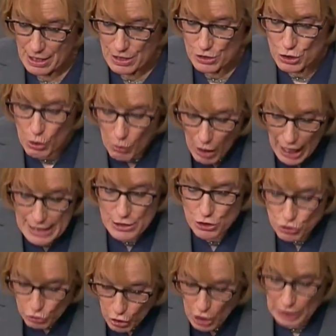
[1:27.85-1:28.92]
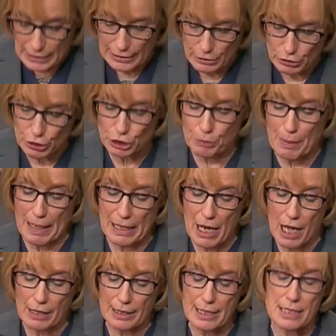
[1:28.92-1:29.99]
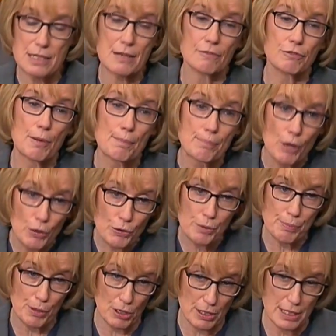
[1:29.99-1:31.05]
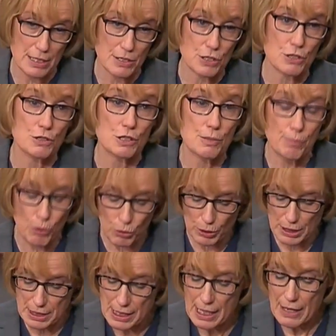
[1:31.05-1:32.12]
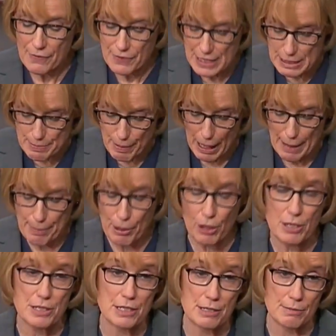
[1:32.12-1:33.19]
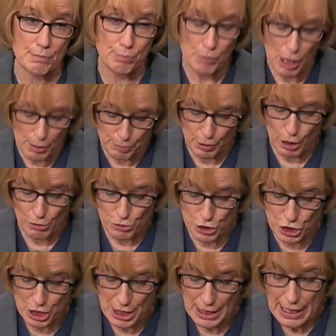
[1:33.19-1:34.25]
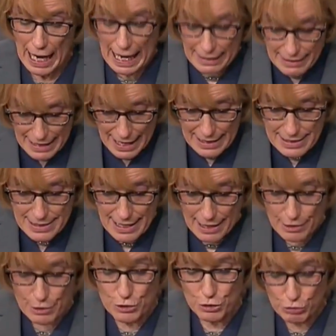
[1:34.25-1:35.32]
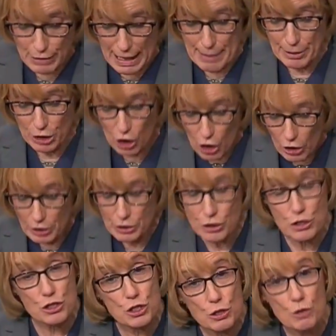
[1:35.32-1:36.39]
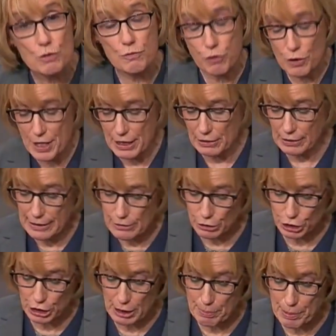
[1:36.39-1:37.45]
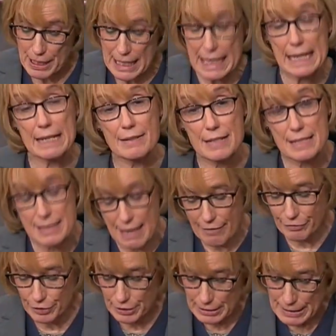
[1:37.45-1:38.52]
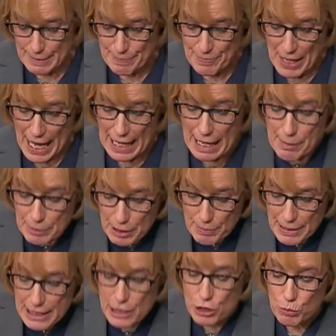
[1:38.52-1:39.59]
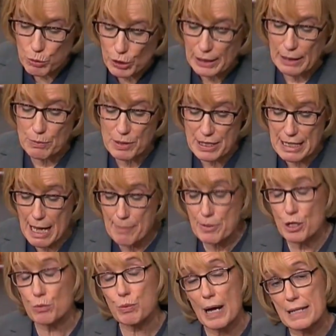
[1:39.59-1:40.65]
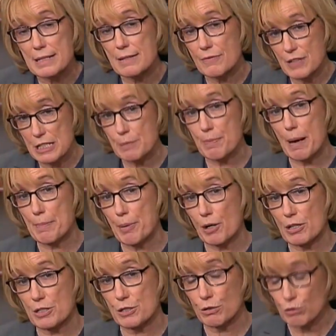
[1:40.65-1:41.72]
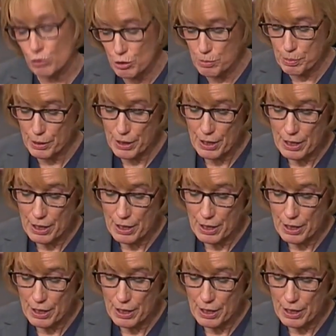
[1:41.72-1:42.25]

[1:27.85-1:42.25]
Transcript: So I strongly urge my colleagues from both parties to support this bipartisan approach. I thank Senators Graham and Cardin, too, for their leadership in this effort, and I'm committed to working with them and the rest of this bipartisan group